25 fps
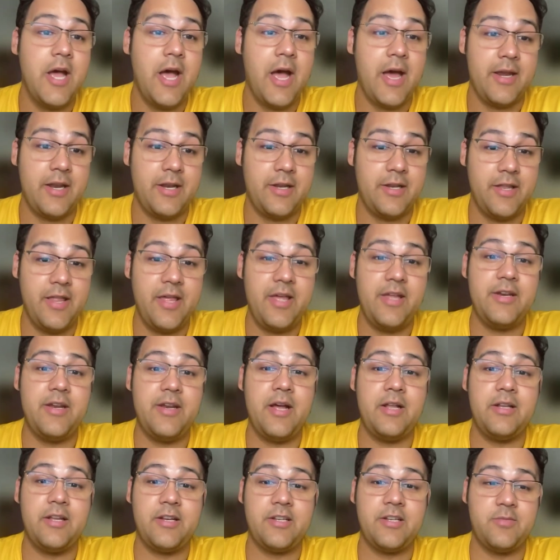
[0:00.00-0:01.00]
and then
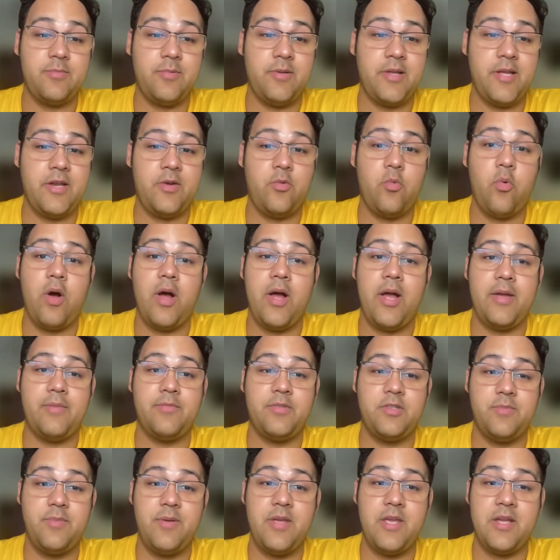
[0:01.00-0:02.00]
I'll explain why
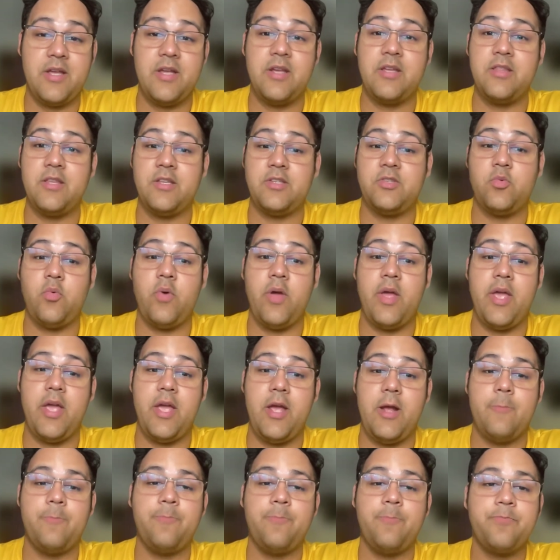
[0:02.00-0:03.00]
I'm speaking this
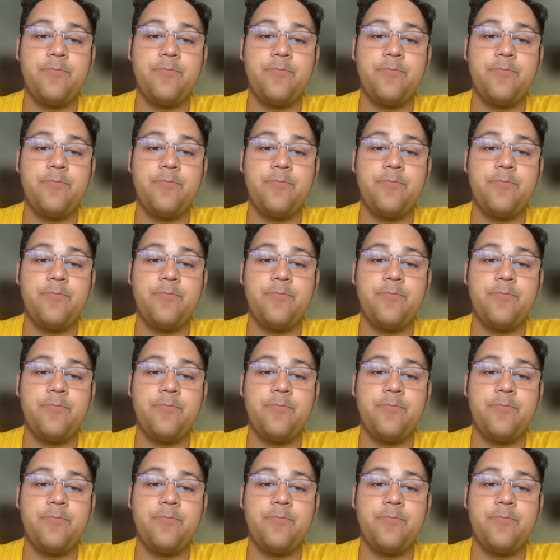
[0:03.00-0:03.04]
way.